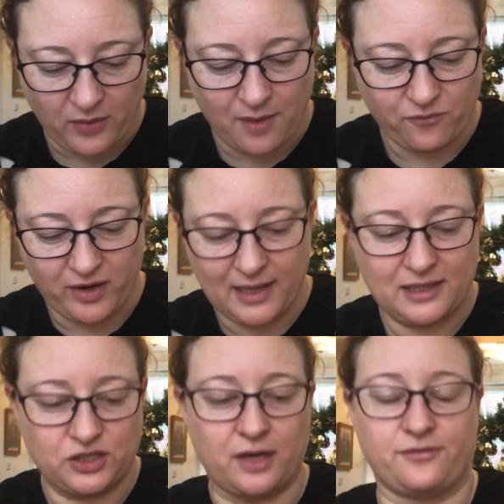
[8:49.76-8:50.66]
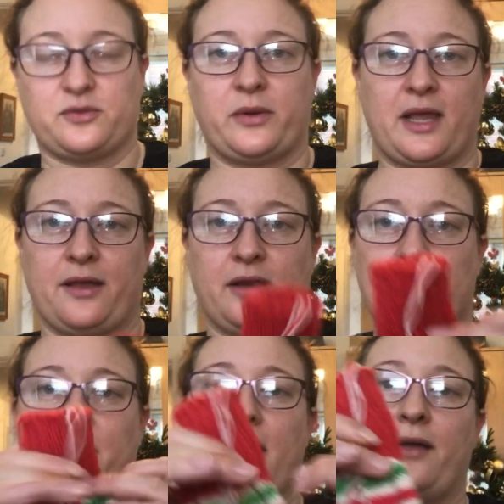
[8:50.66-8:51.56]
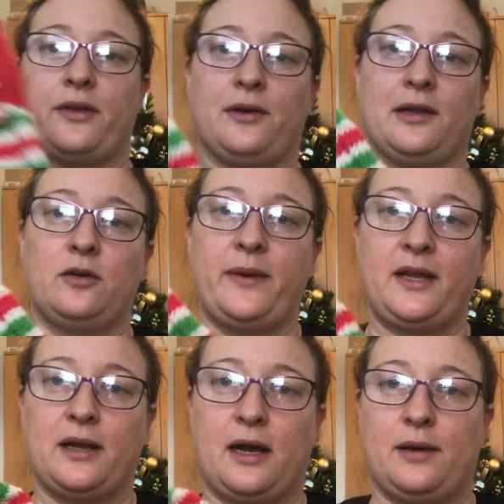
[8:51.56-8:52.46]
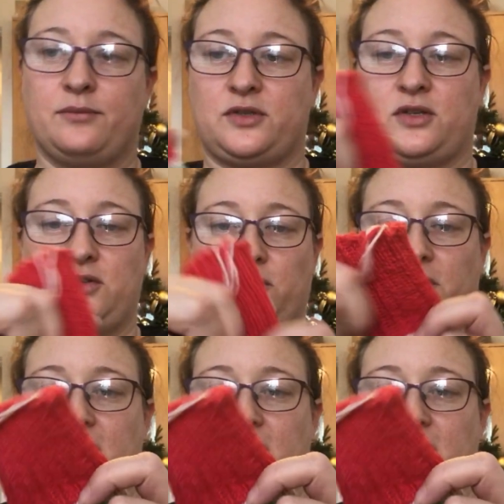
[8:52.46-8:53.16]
I'm really chuffed with how they're coming out. They're a little bit, excuse all the